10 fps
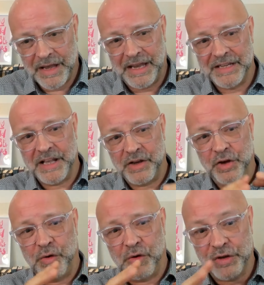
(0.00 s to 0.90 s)
is that
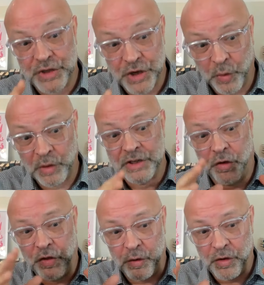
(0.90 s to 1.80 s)
your, the soul is
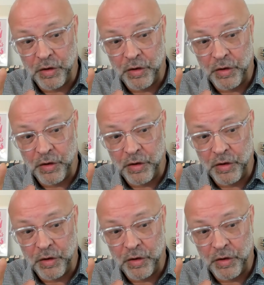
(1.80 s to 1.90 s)
on the,